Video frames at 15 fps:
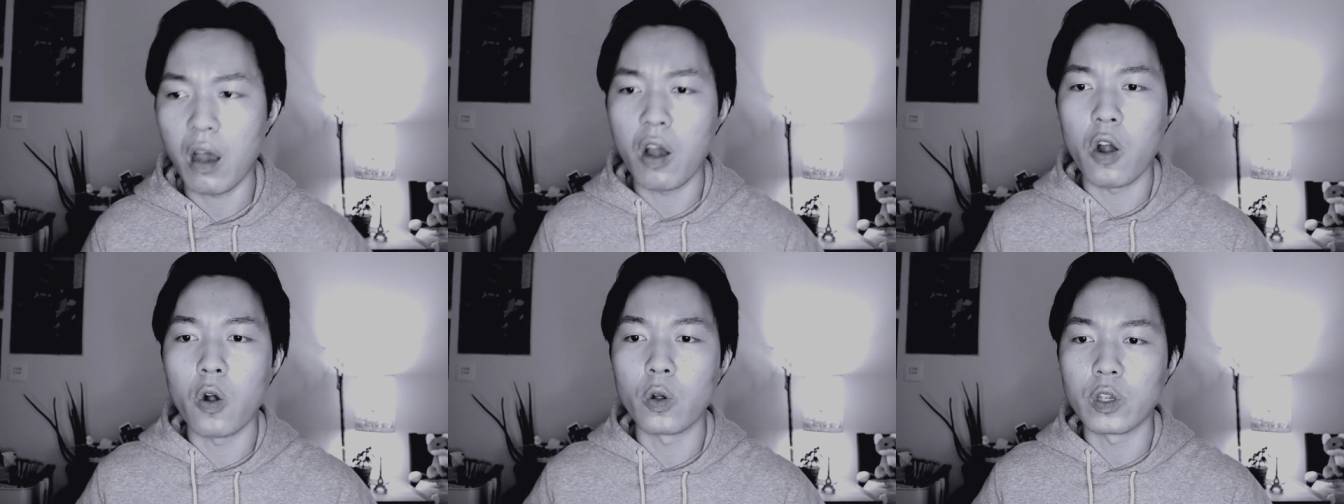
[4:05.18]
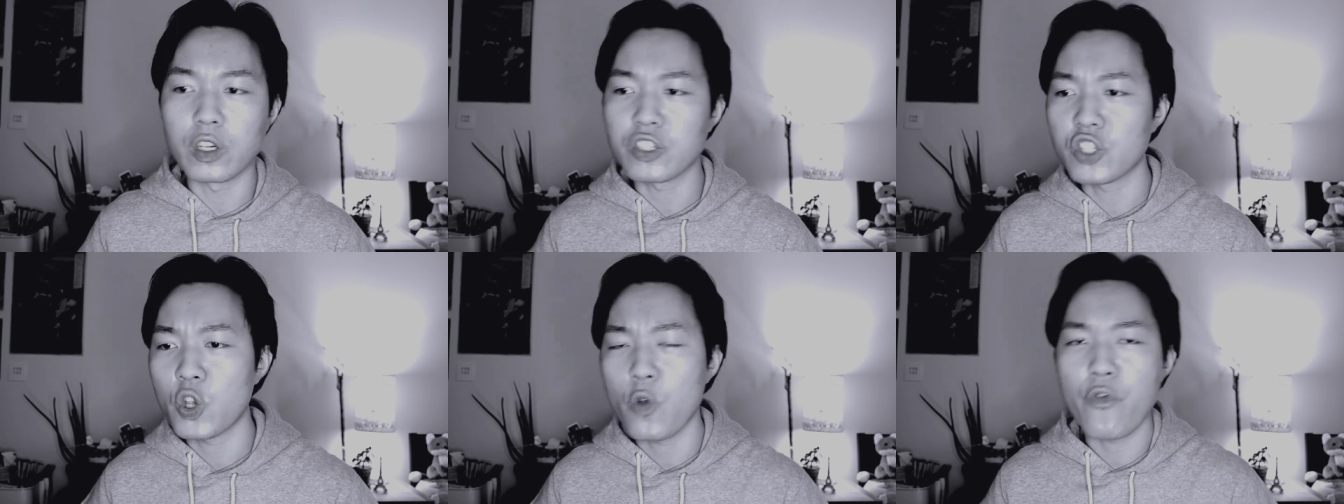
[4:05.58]
oh,
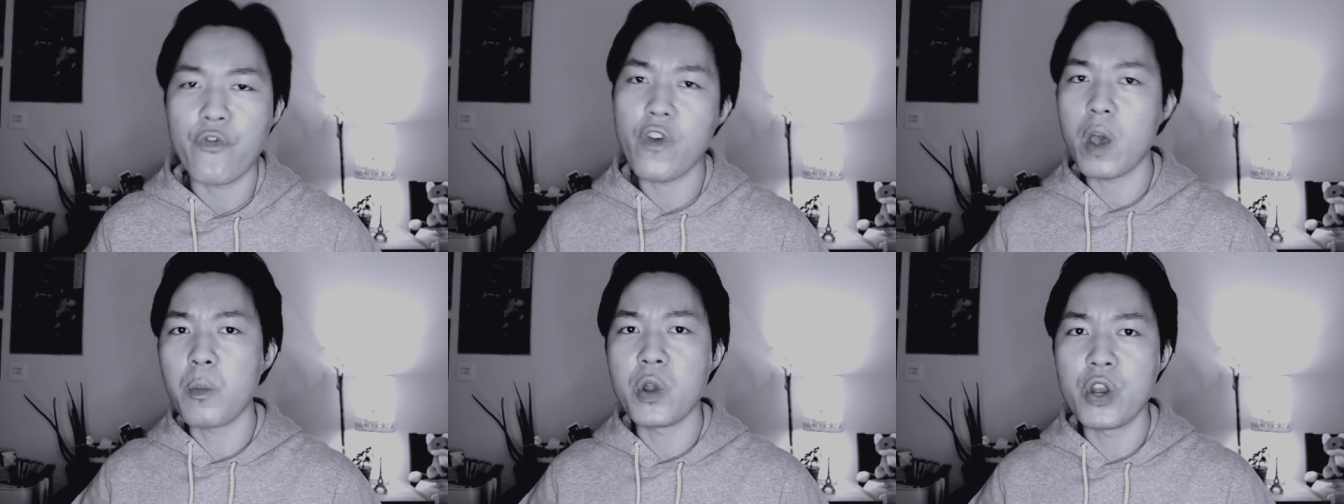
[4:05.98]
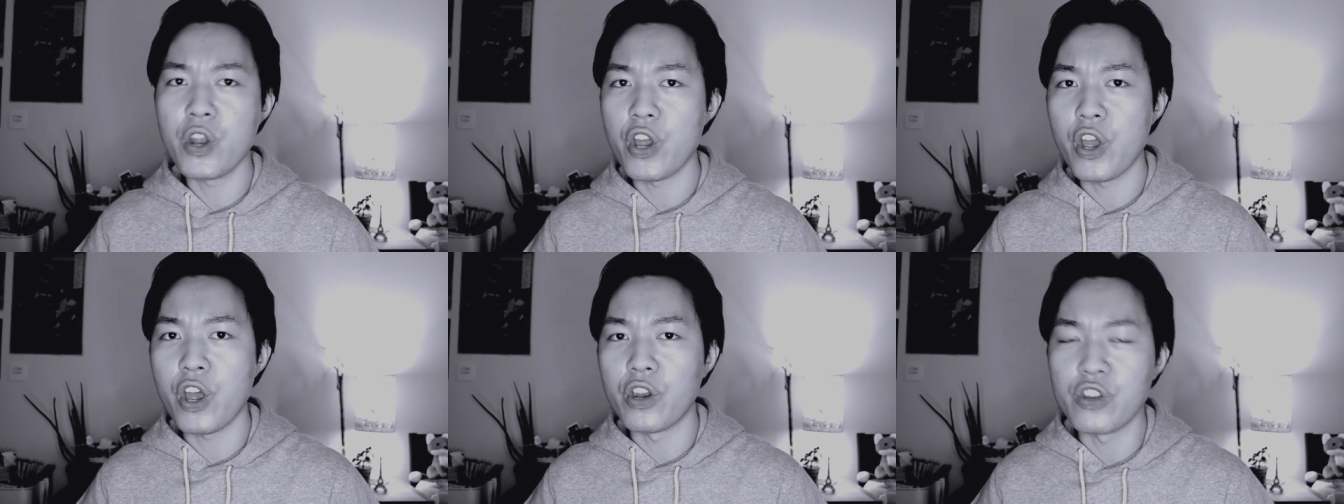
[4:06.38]
you're too
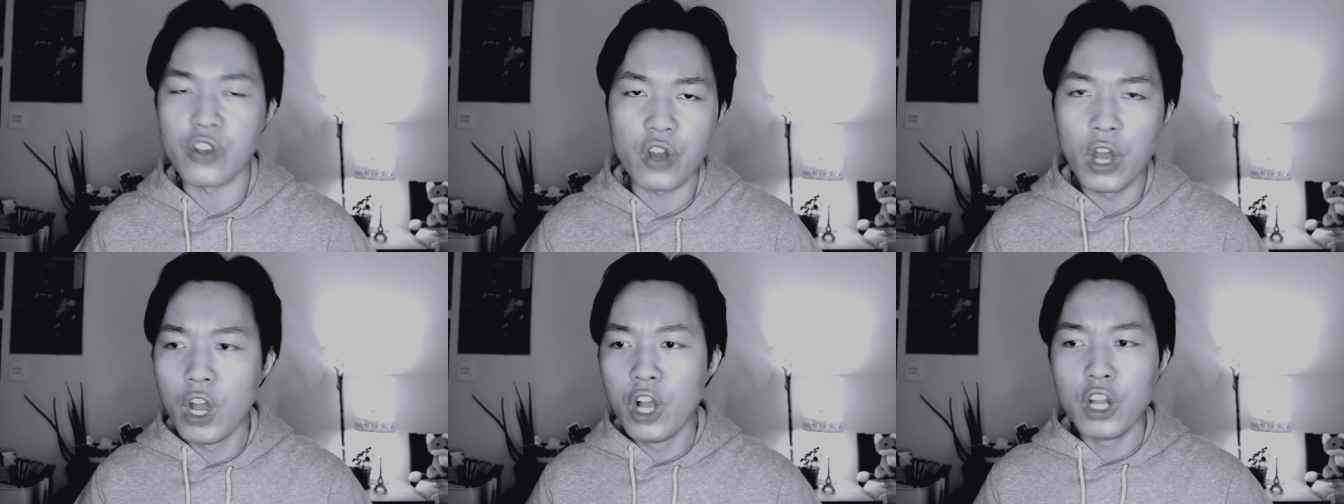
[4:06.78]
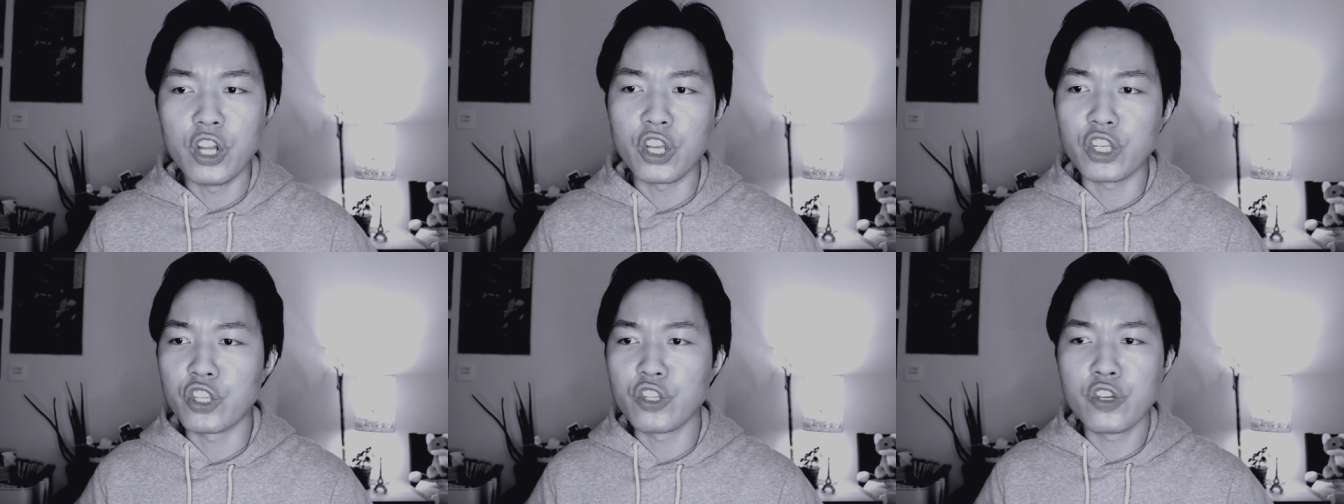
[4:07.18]
feminine, you
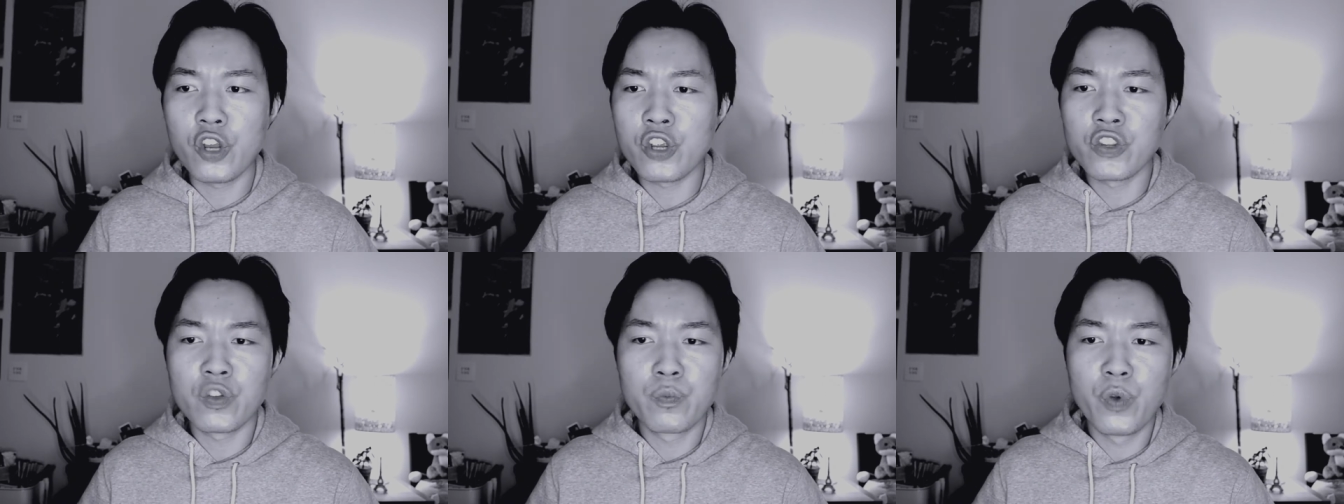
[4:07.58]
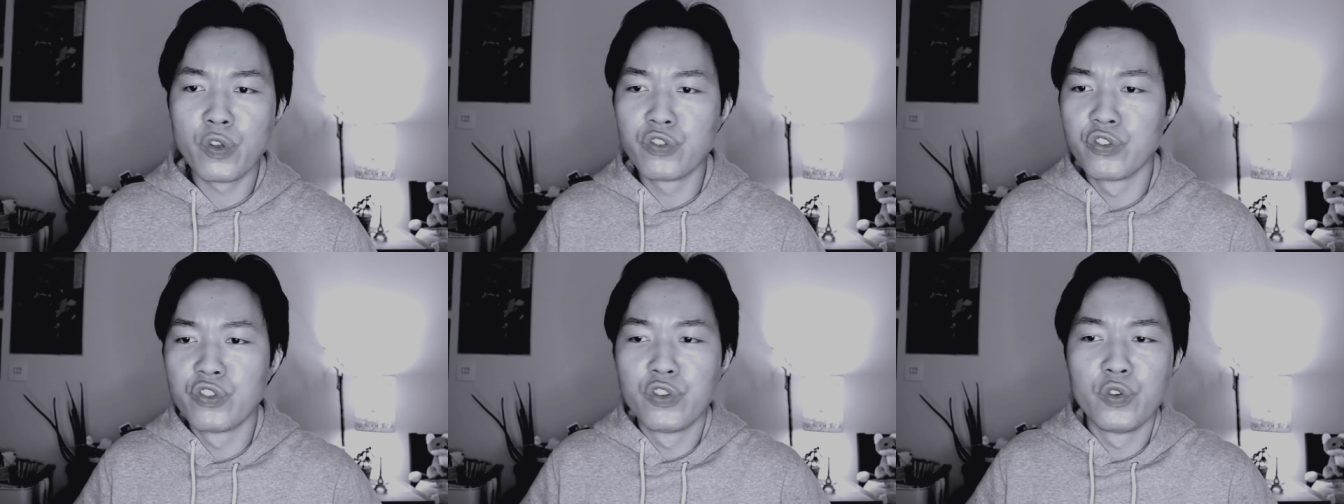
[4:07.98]
like, you're not
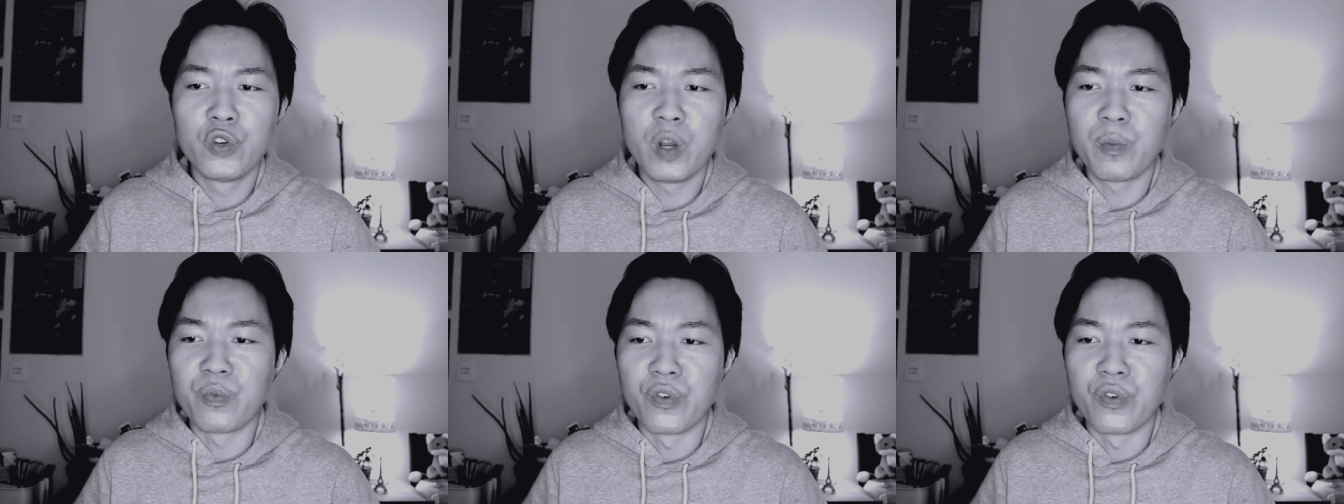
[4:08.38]
supposed to do that,